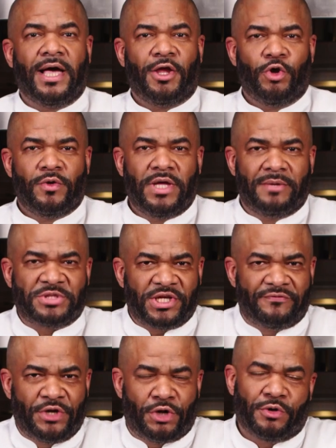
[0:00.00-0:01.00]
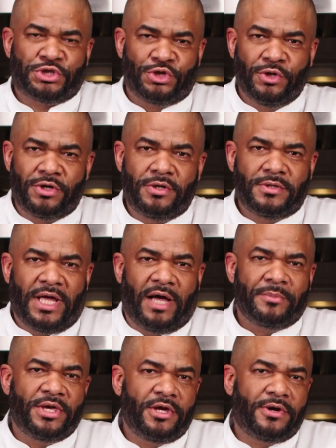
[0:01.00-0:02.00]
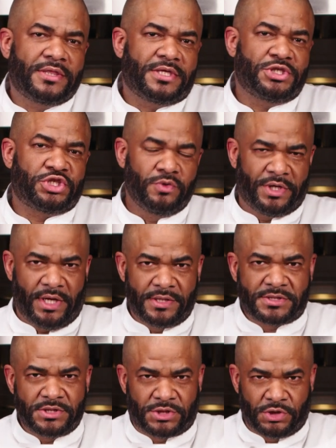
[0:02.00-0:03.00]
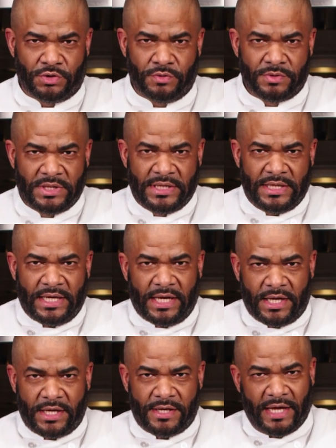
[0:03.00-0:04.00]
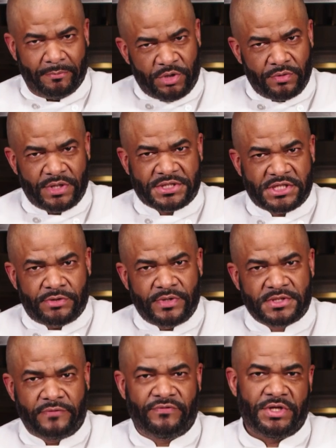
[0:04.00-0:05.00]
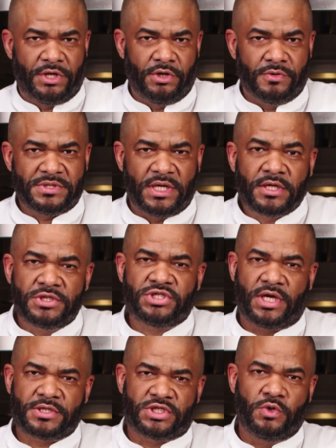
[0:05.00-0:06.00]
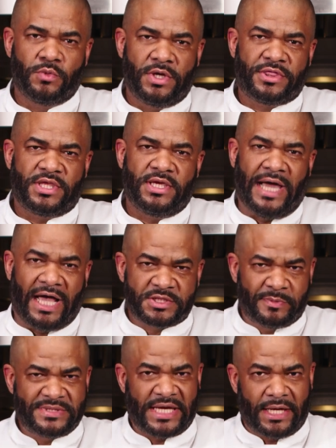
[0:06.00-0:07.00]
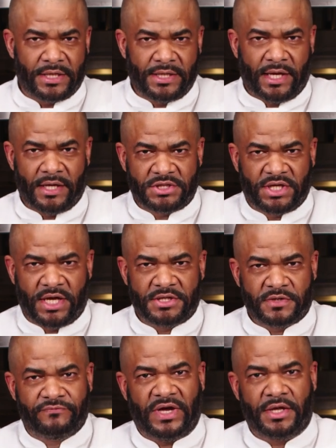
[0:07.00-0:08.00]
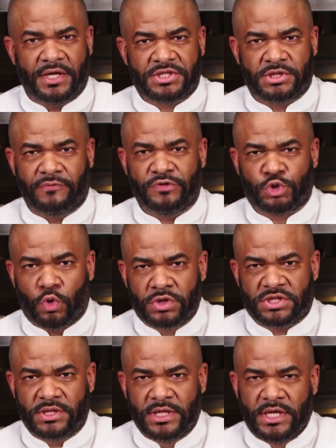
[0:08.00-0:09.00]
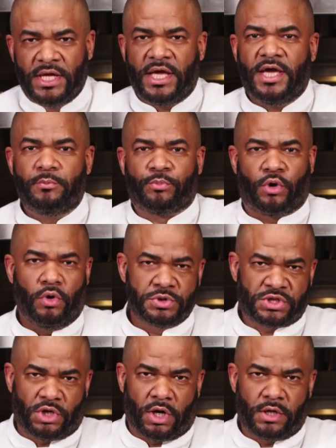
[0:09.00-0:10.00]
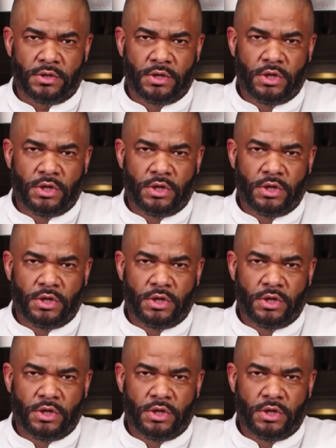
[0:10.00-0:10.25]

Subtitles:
Hello, I'm Chef Daryl Shular. I'm here at the Shular Institute, and I'm doing a series of videos in conjunction with the Hospitality Education Foundation of Georgia and ProStart.